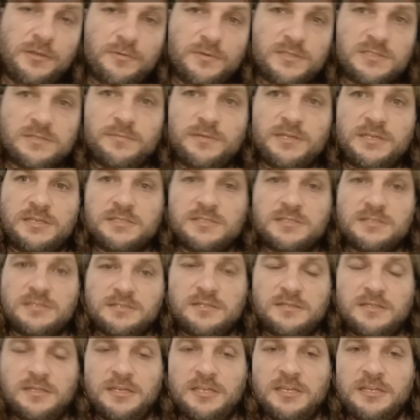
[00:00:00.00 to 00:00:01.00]
which means
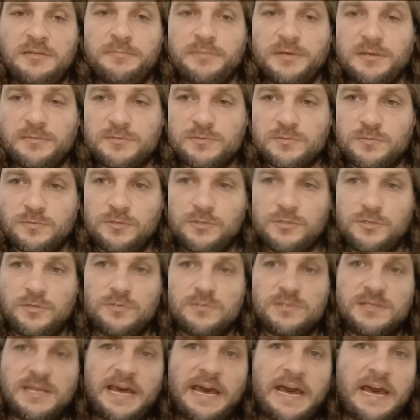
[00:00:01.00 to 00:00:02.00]
the heat pumps will
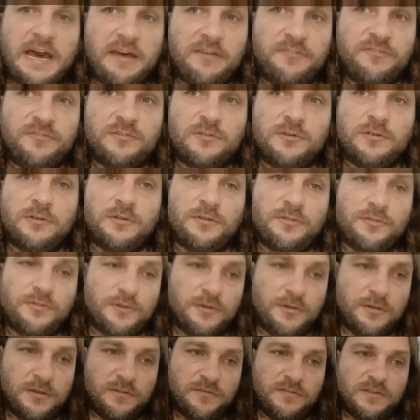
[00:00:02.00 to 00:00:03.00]
use half or a
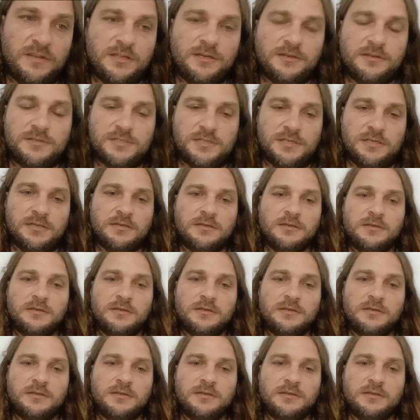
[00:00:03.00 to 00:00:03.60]
third of the energy.